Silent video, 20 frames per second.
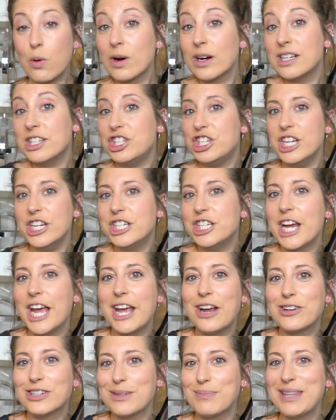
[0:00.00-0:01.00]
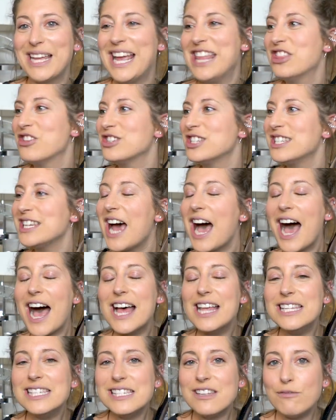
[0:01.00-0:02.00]
or a DJ or something, and there's
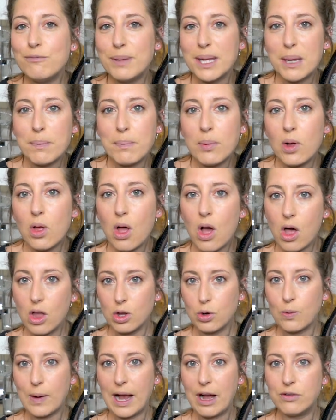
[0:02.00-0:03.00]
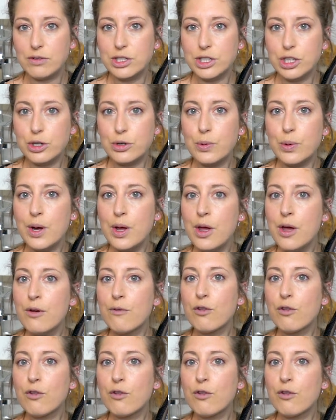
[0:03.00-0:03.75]
tons of people all around you